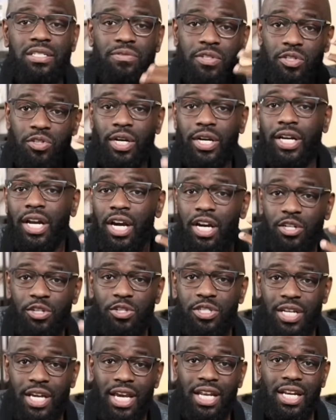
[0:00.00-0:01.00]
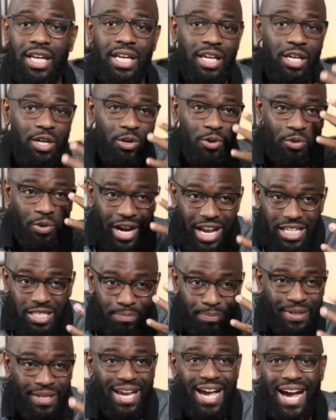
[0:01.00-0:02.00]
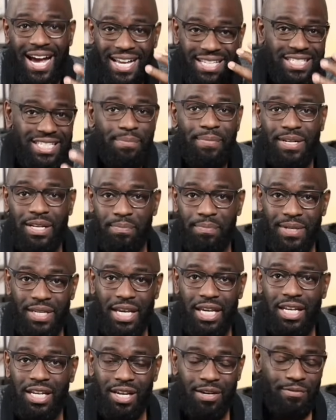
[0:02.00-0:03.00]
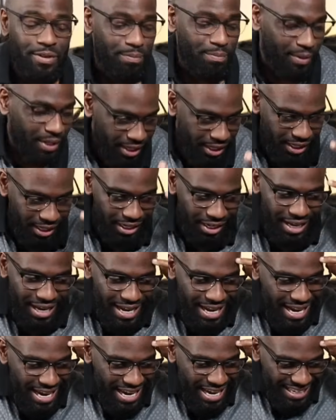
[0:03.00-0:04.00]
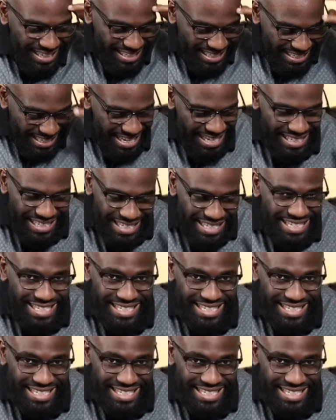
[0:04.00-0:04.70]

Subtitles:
If you're trying to understand it and grasp the concept in the beginning of your playing, get